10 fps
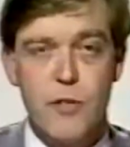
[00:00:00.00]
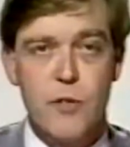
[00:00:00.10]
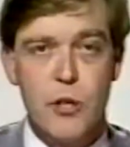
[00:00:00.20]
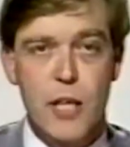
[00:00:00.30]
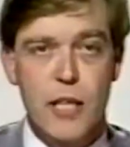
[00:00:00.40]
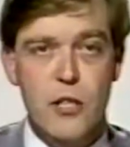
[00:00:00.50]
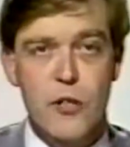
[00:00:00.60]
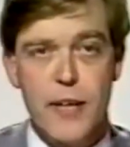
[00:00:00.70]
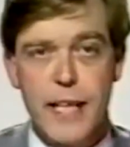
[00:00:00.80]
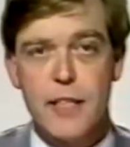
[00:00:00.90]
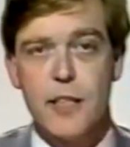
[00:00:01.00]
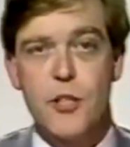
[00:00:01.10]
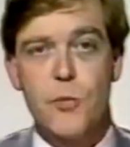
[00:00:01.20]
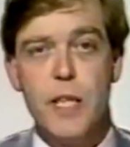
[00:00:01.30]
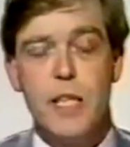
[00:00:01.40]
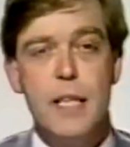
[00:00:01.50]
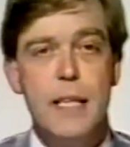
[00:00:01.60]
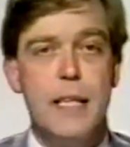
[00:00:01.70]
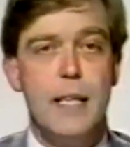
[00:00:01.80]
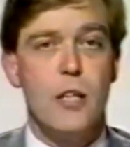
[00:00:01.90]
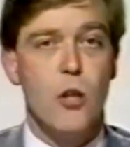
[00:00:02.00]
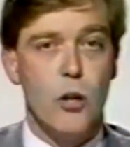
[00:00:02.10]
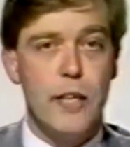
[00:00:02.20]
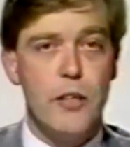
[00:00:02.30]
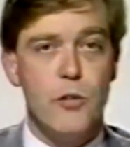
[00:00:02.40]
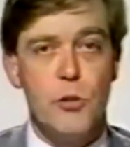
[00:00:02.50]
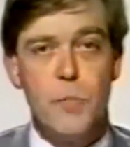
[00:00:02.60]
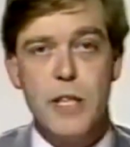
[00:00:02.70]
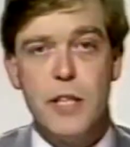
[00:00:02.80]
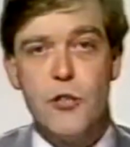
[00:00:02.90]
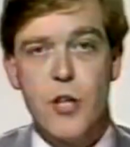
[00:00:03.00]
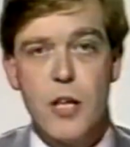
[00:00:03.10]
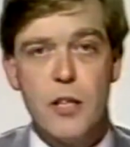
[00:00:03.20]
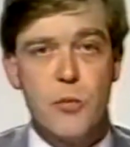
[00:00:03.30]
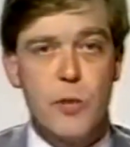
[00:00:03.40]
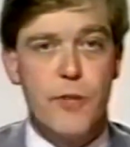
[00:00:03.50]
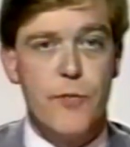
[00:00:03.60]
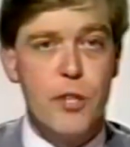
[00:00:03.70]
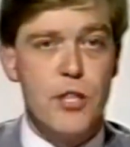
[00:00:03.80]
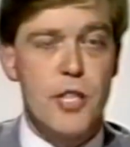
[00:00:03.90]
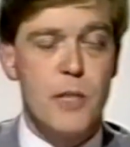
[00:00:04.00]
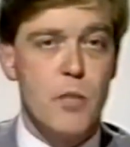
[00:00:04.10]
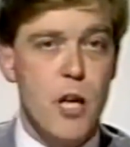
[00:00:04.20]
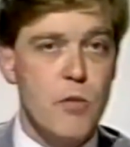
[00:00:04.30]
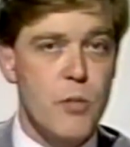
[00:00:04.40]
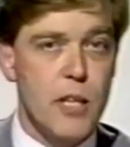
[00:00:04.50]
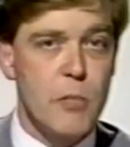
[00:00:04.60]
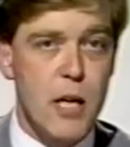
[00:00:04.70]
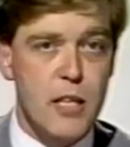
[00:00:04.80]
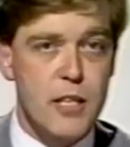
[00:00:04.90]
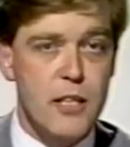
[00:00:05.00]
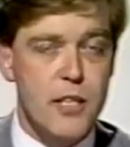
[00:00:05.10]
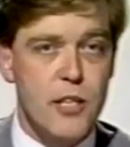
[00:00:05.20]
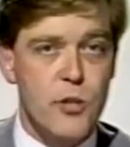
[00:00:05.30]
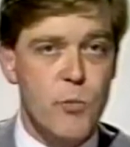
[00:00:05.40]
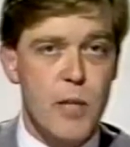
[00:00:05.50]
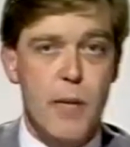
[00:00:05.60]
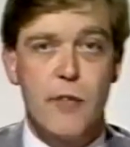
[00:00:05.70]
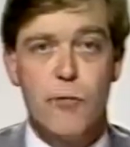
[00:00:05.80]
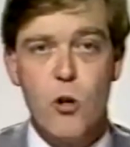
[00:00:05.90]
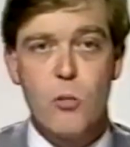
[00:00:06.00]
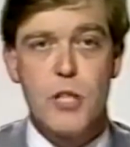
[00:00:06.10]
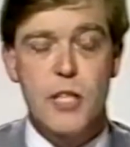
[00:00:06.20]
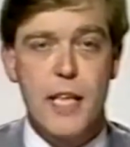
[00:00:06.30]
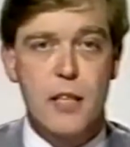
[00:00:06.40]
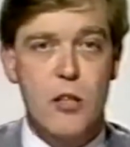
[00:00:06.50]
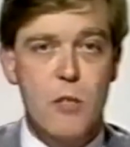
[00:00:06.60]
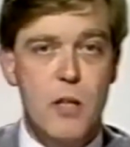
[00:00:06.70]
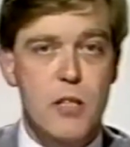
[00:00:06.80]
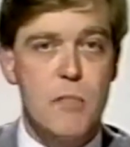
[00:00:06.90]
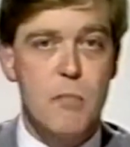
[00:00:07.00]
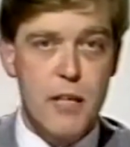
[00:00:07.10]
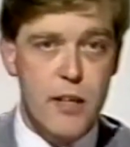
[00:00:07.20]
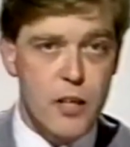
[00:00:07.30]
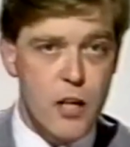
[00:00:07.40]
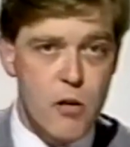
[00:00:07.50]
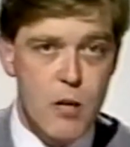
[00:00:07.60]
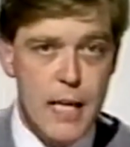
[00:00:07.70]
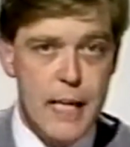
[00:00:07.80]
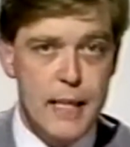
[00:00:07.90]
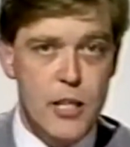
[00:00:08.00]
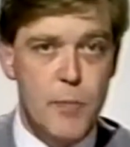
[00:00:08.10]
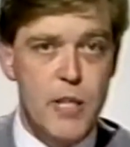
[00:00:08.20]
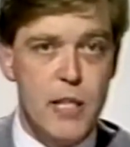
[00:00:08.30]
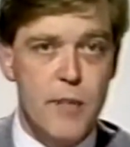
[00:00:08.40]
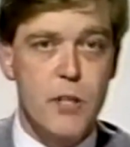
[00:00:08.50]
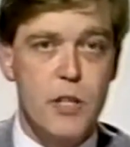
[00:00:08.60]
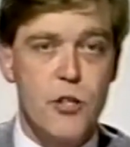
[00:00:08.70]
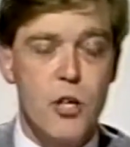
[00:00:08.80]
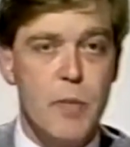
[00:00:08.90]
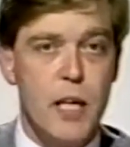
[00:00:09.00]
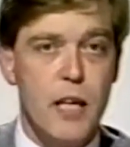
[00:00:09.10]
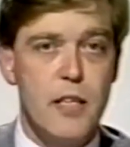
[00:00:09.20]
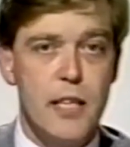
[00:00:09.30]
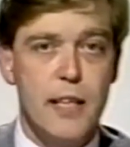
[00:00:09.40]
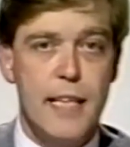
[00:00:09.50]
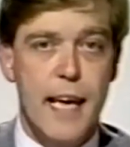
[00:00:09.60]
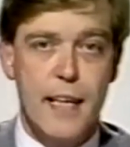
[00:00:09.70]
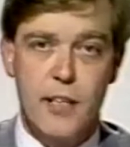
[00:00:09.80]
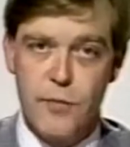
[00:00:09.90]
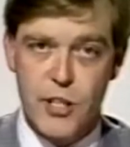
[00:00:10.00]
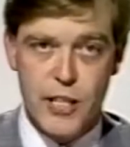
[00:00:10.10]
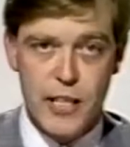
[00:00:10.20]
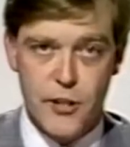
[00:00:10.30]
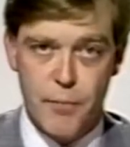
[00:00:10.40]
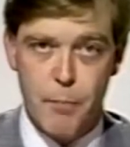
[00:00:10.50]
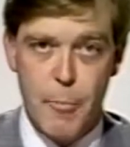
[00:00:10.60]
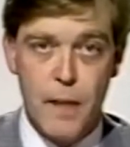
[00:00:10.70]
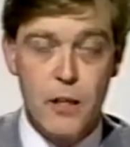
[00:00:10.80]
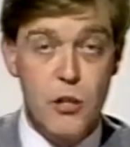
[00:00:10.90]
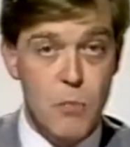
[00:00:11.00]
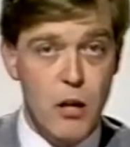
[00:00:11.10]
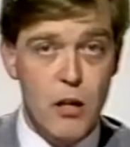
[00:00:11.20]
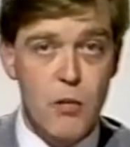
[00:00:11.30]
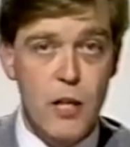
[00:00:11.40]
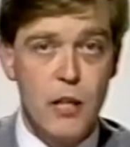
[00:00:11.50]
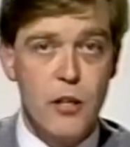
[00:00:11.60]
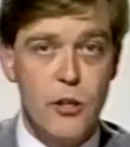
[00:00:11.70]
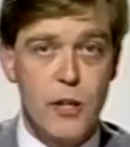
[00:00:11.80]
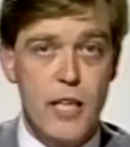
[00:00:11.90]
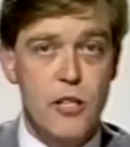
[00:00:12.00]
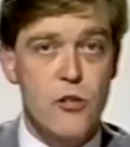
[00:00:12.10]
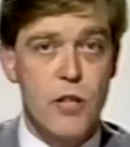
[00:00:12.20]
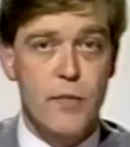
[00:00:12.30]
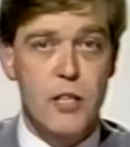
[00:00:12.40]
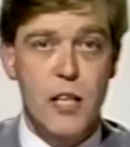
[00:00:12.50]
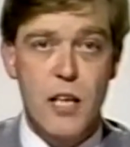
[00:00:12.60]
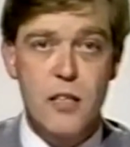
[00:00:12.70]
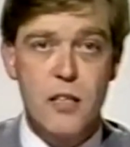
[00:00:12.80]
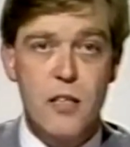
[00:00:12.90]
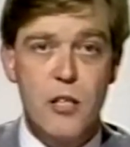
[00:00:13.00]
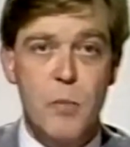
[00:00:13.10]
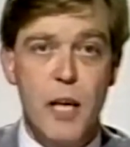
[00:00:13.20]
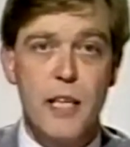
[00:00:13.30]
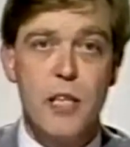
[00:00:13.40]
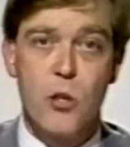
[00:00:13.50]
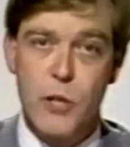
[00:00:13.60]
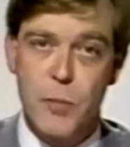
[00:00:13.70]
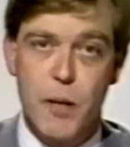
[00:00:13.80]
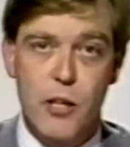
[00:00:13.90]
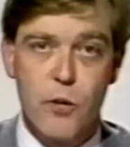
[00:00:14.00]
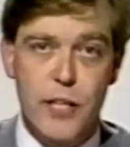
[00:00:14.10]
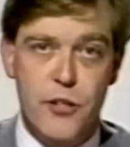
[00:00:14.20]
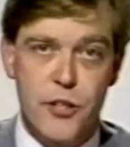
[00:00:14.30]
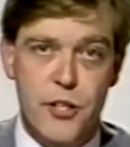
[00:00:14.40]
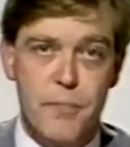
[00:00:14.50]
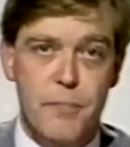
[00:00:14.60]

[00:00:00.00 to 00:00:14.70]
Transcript: of Newcastle United this week. Colin, who's been in charge with first-team coach Mick Martin since Willie McFaul was sacked almost a month ago, has been given the job until the end of the season. Tomorrow, Newcastle travel to London to play Queen's Park Rangers.